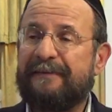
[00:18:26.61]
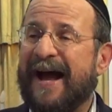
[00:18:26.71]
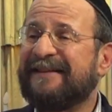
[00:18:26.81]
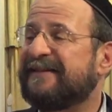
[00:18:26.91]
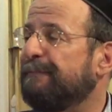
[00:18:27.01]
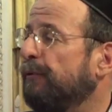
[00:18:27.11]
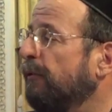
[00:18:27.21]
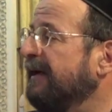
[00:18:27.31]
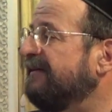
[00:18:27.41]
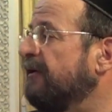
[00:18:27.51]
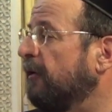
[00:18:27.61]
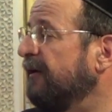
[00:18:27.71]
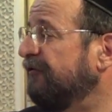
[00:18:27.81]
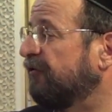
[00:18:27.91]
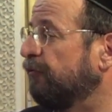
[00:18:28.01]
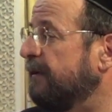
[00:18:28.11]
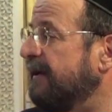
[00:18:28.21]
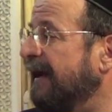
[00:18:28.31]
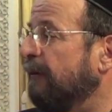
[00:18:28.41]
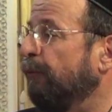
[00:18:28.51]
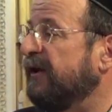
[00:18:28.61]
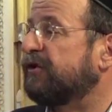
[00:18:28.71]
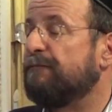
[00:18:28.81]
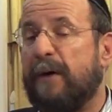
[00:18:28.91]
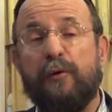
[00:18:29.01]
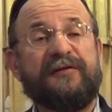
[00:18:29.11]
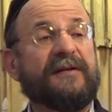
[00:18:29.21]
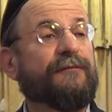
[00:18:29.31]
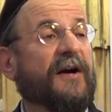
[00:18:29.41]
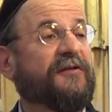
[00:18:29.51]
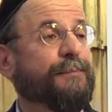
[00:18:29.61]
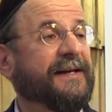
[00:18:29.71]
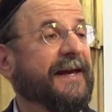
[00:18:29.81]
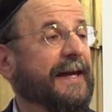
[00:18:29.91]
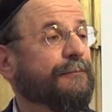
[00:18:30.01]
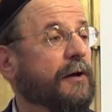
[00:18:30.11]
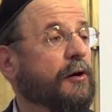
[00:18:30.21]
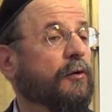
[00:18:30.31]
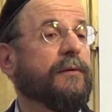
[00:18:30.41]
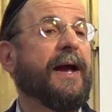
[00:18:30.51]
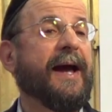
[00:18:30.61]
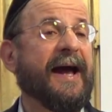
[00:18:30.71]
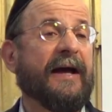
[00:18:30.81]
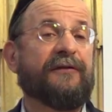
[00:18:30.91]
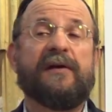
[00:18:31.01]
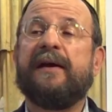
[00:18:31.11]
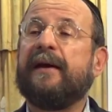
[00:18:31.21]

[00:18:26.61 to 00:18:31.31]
that's the point in our history at which most of us became known as